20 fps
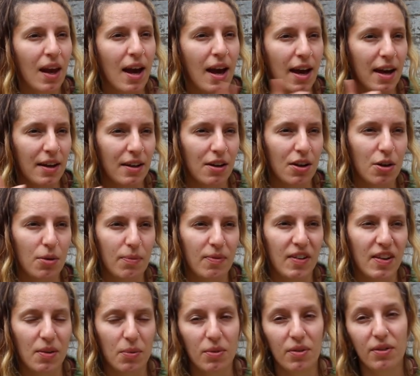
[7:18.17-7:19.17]
and
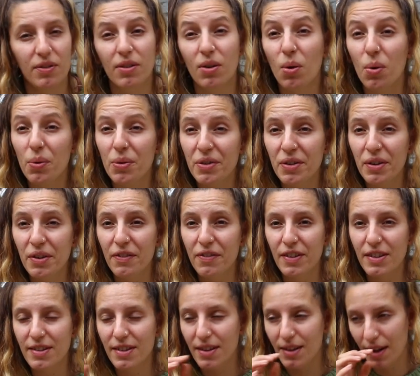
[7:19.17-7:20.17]
hopefully it will also
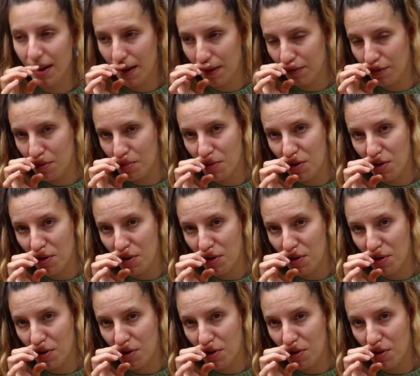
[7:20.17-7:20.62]
fit in if we